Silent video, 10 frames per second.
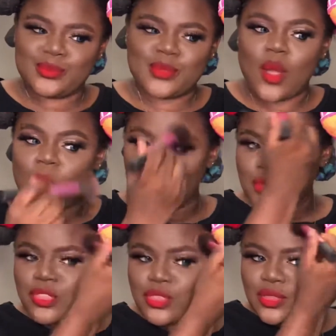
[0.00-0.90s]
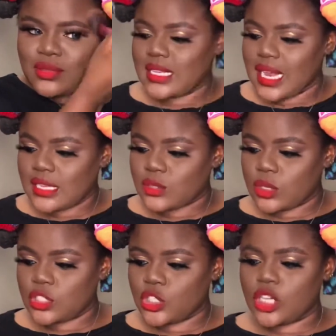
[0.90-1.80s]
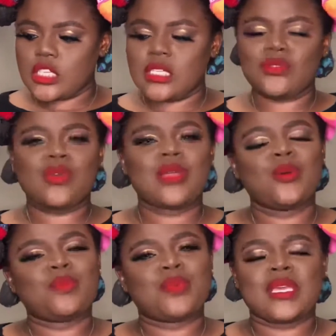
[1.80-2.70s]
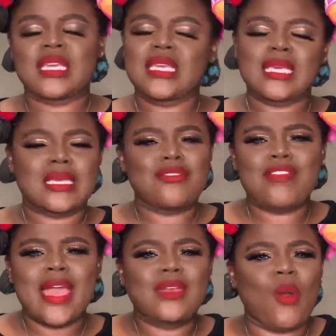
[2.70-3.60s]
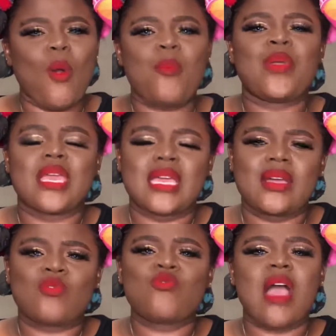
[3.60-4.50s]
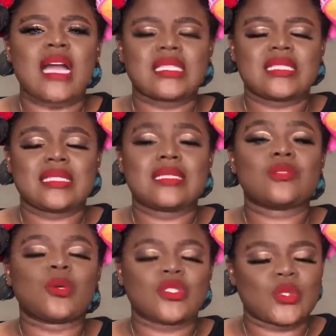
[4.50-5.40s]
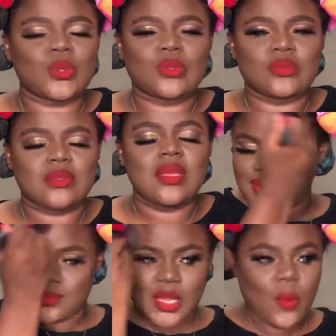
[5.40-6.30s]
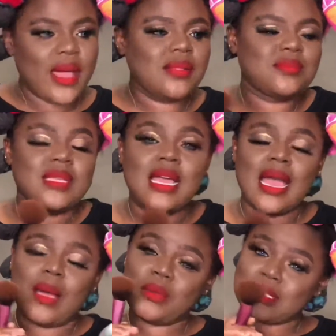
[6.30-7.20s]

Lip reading: warmth. Next question is red or pink. Red or pink? Who asked this question? Well, I'm going to